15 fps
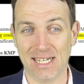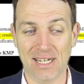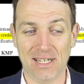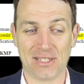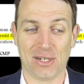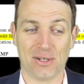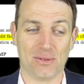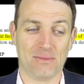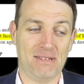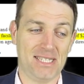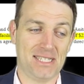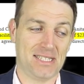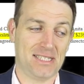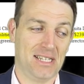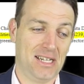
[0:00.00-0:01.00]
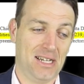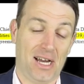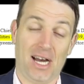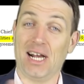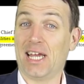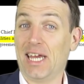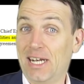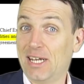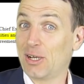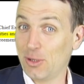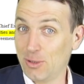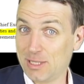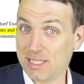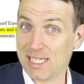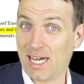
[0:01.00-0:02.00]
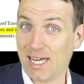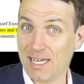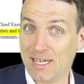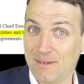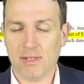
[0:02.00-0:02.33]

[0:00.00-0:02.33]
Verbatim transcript: So that's again a good sign.